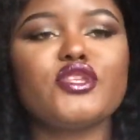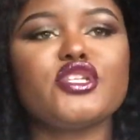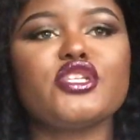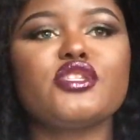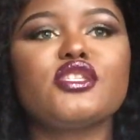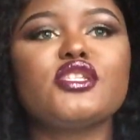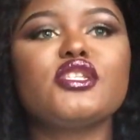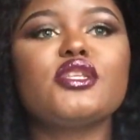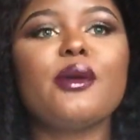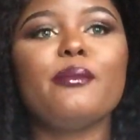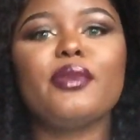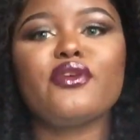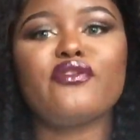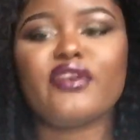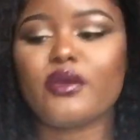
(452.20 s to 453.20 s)
just
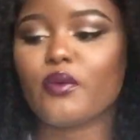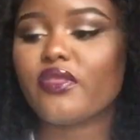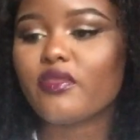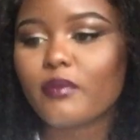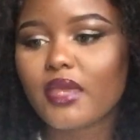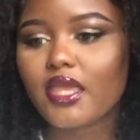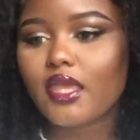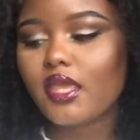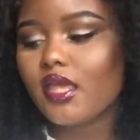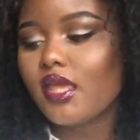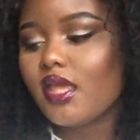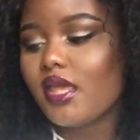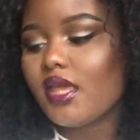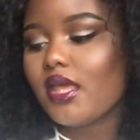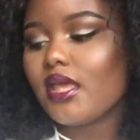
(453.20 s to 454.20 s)
be real with me,
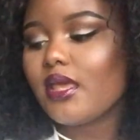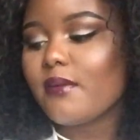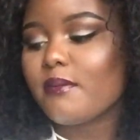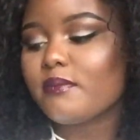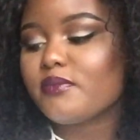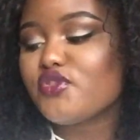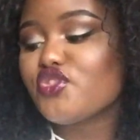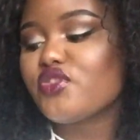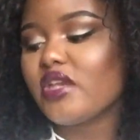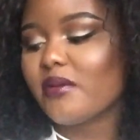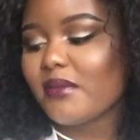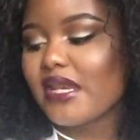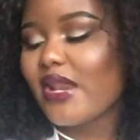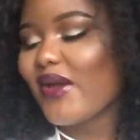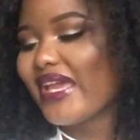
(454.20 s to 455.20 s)

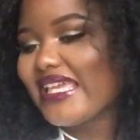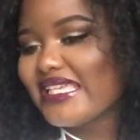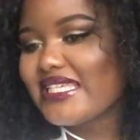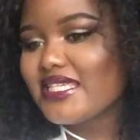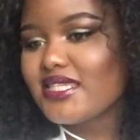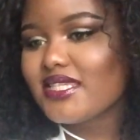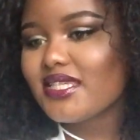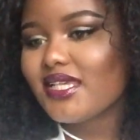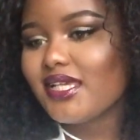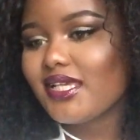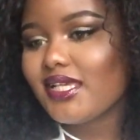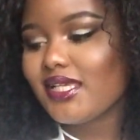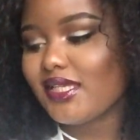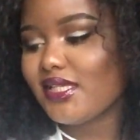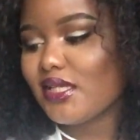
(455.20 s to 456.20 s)
treat me nice,
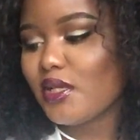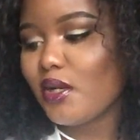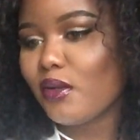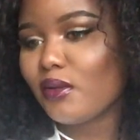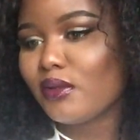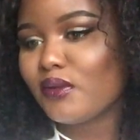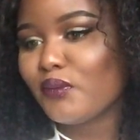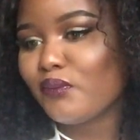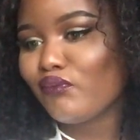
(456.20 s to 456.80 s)
you know?